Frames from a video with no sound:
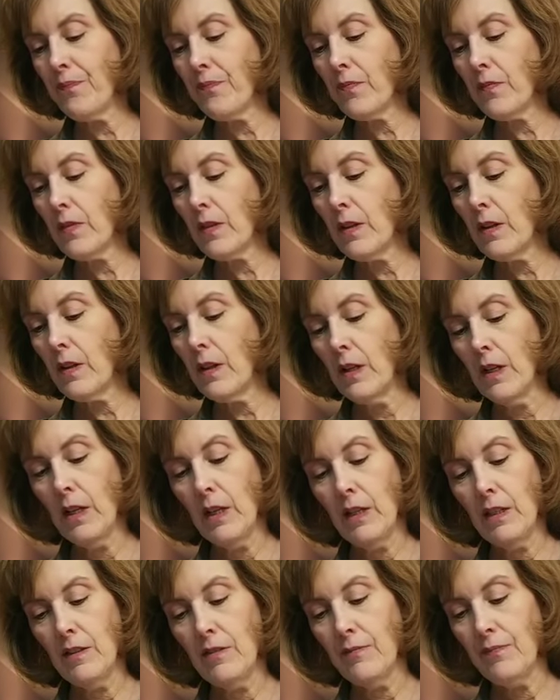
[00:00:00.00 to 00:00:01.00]

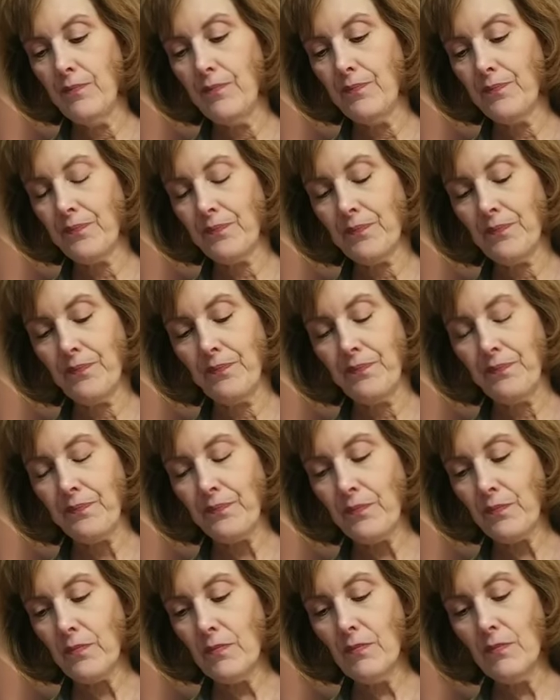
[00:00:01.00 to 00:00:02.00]

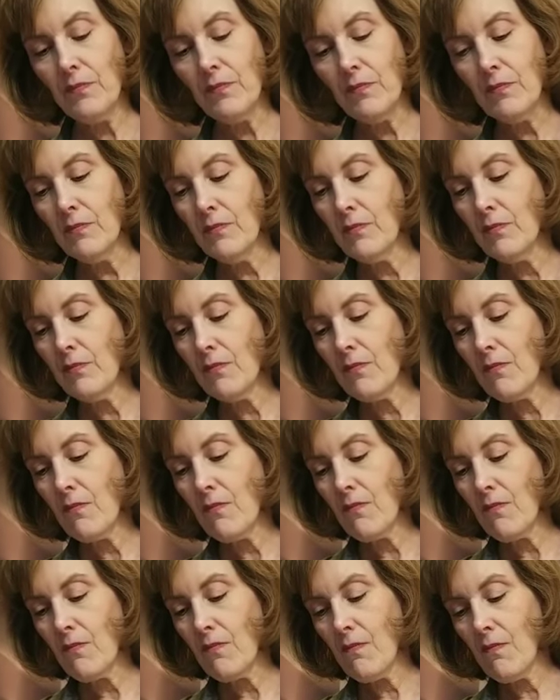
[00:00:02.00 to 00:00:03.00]

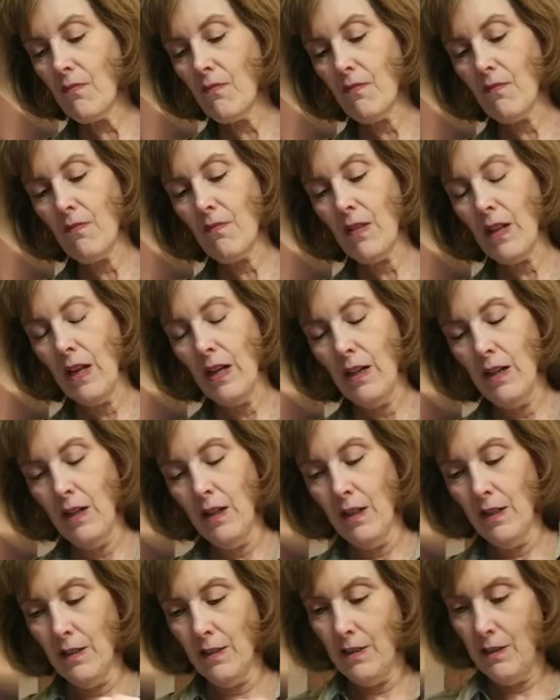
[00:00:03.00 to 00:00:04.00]

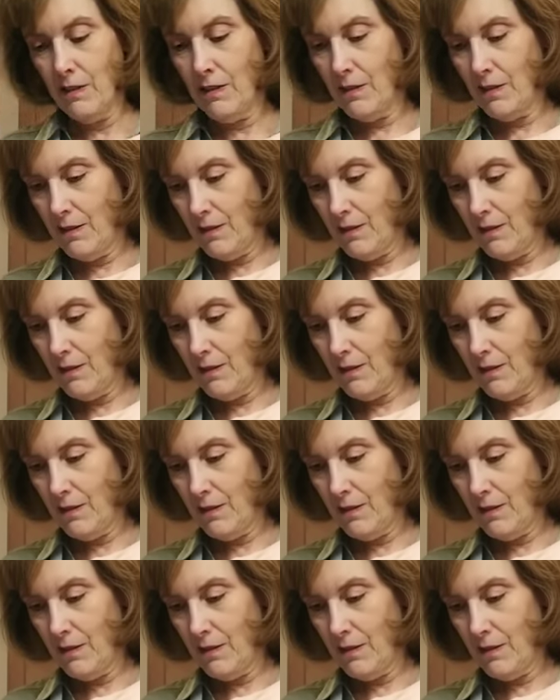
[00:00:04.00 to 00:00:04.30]
(silence)